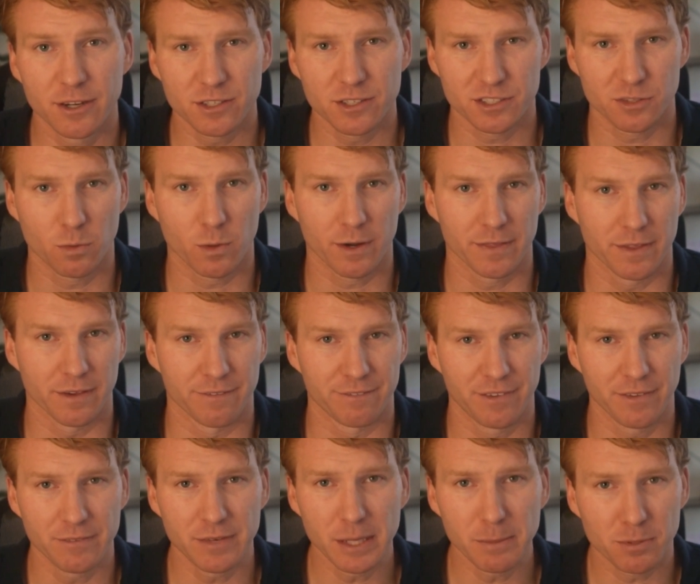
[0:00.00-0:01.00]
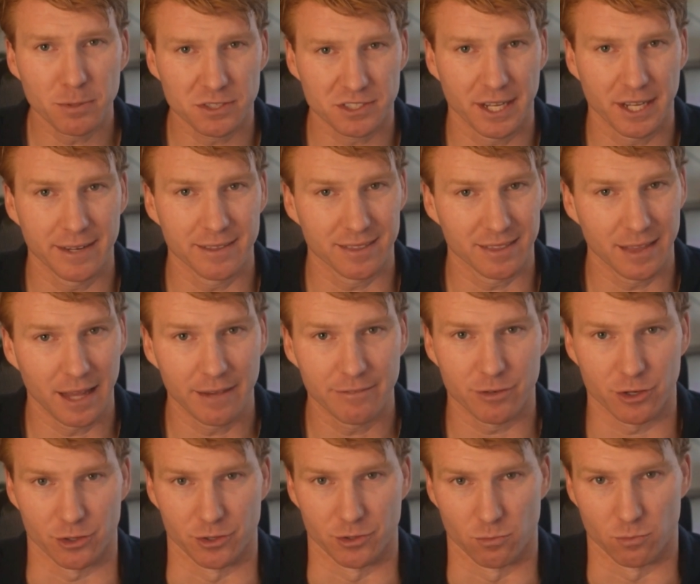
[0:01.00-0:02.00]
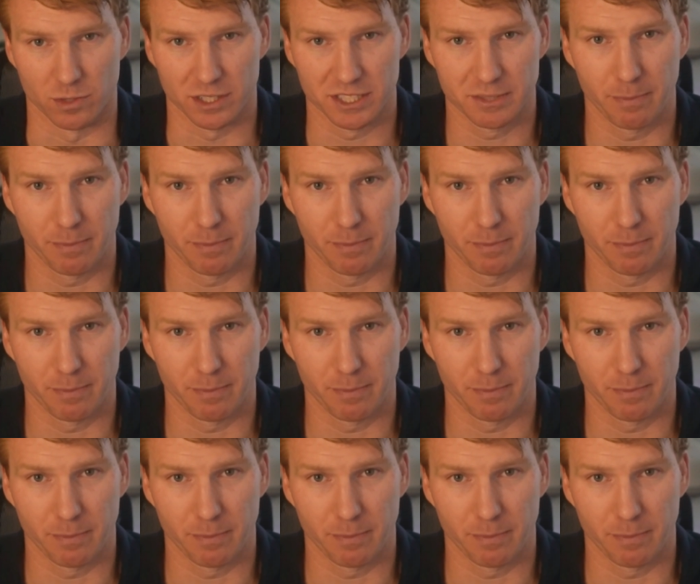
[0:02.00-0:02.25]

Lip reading: where the 50% levered risk